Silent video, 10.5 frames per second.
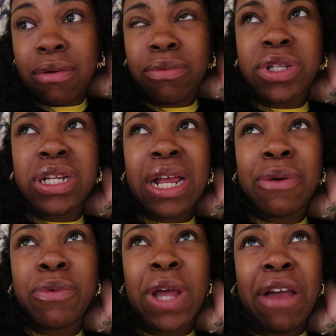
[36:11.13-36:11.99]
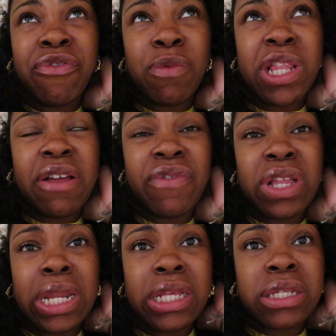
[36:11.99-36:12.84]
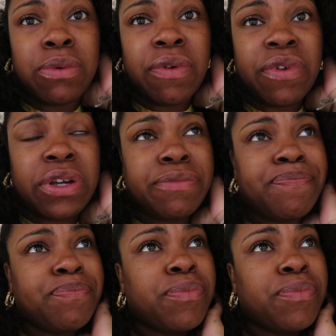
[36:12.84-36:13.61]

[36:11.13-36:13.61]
what did I, after we left the lazy river,